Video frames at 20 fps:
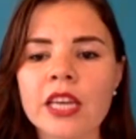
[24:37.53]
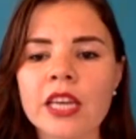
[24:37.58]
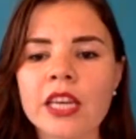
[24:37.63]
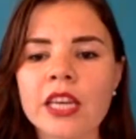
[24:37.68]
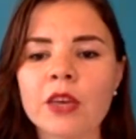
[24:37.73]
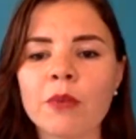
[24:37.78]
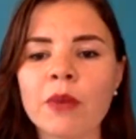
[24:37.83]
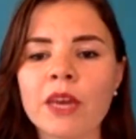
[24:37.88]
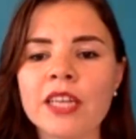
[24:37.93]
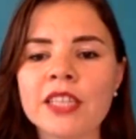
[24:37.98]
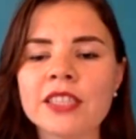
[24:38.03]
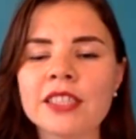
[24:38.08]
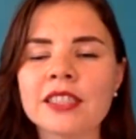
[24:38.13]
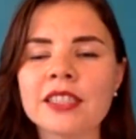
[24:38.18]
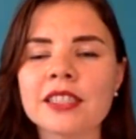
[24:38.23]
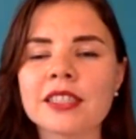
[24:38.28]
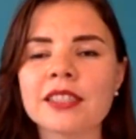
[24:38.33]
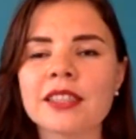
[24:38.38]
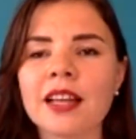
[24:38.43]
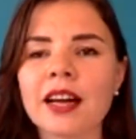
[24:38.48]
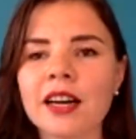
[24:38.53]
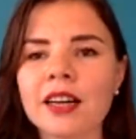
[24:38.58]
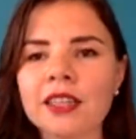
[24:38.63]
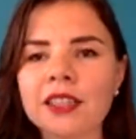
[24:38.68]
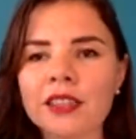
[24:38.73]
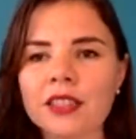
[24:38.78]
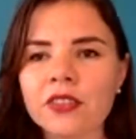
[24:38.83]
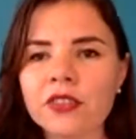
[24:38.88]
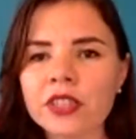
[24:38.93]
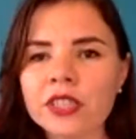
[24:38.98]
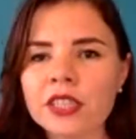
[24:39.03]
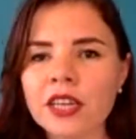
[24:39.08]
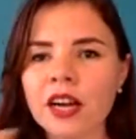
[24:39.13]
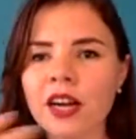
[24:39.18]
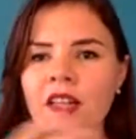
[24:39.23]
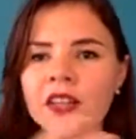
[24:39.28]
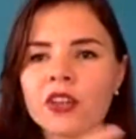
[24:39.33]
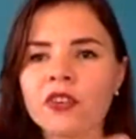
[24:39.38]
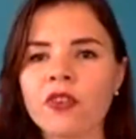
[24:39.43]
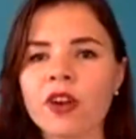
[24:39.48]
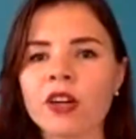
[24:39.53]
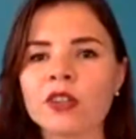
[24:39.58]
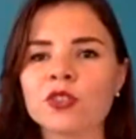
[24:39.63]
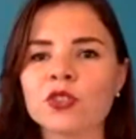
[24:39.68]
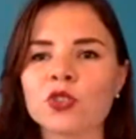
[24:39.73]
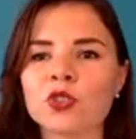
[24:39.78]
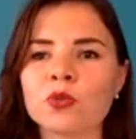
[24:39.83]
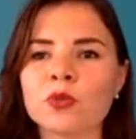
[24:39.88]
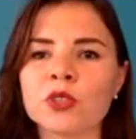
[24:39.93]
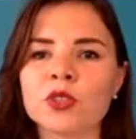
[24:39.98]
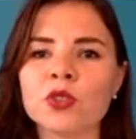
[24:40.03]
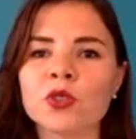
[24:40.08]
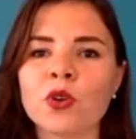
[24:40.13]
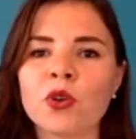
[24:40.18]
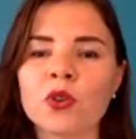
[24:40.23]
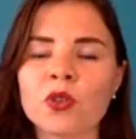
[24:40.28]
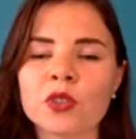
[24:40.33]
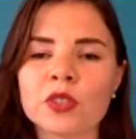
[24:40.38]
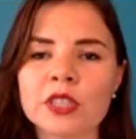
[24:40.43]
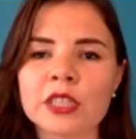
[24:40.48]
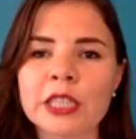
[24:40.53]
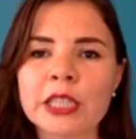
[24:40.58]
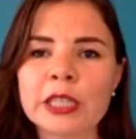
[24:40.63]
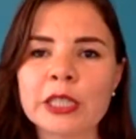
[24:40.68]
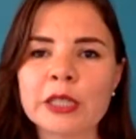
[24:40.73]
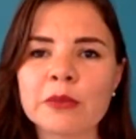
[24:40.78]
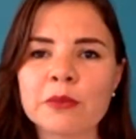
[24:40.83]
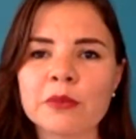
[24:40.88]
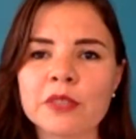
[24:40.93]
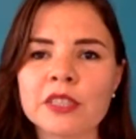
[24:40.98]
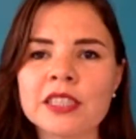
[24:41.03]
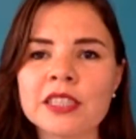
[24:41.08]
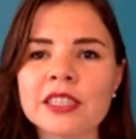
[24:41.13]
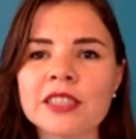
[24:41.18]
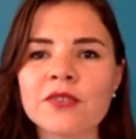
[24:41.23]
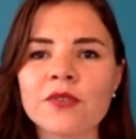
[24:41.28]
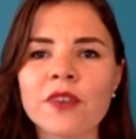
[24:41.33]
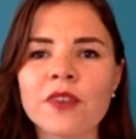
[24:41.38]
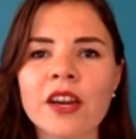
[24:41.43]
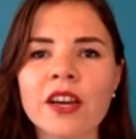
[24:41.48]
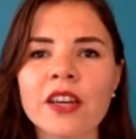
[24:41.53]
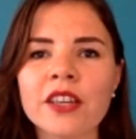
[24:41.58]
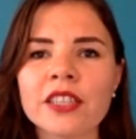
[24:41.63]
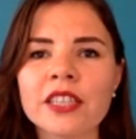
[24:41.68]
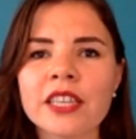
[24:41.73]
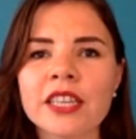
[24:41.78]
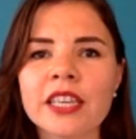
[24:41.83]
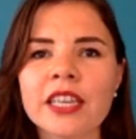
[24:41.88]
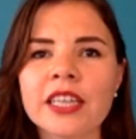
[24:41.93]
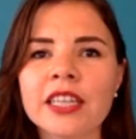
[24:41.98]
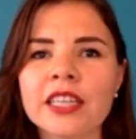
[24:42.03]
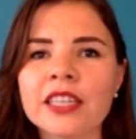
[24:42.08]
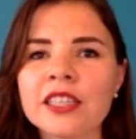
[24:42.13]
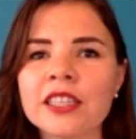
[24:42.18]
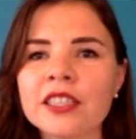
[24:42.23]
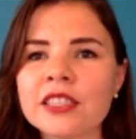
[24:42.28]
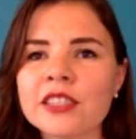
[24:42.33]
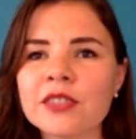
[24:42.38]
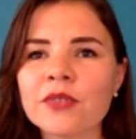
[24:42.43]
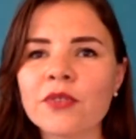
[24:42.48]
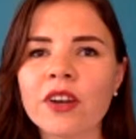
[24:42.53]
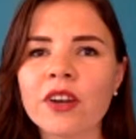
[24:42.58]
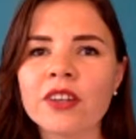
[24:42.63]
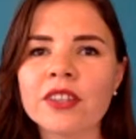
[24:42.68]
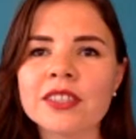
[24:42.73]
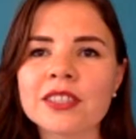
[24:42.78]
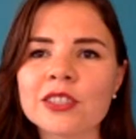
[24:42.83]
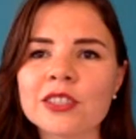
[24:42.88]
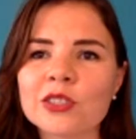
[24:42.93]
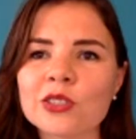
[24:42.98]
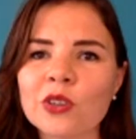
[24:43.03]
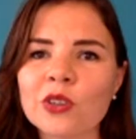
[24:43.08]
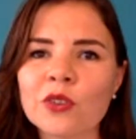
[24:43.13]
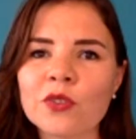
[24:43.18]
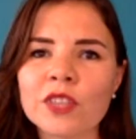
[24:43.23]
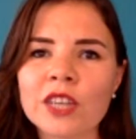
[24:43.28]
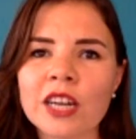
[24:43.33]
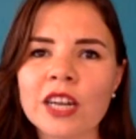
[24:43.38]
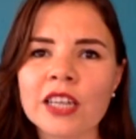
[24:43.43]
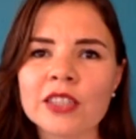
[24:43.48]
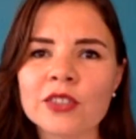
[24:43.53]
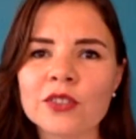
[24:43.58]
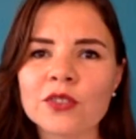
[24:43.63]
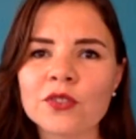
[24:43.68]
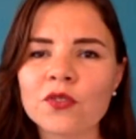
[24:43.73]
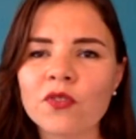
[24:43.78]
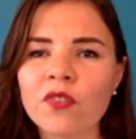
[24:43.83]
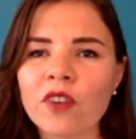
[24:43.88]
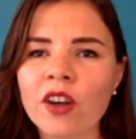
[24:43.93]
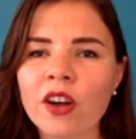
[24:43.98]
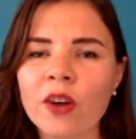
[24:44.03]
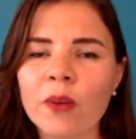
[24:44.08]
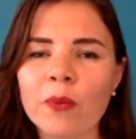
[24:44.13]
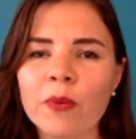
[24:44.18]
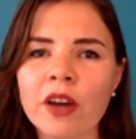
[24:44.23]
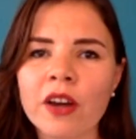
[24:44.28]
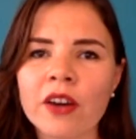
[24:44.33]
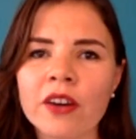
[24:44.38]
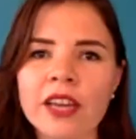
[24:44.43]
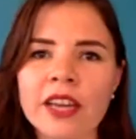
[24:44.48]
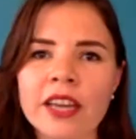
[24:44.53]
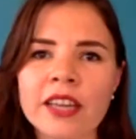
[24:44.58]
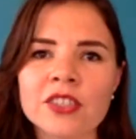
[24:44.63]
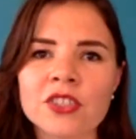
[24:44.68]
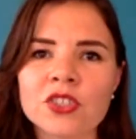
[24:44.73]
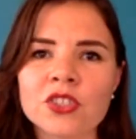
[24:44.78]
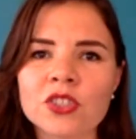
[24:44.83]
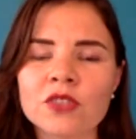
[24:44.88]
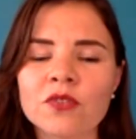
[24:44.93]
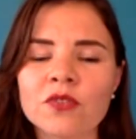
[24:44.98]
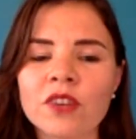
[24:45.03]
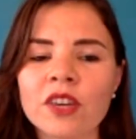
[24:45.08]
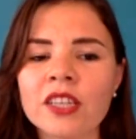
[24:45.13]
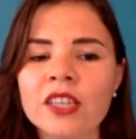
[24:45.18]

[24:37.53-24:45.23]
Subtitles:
Imagine this light green color around you when you call on him. He is very soft kind of archangel.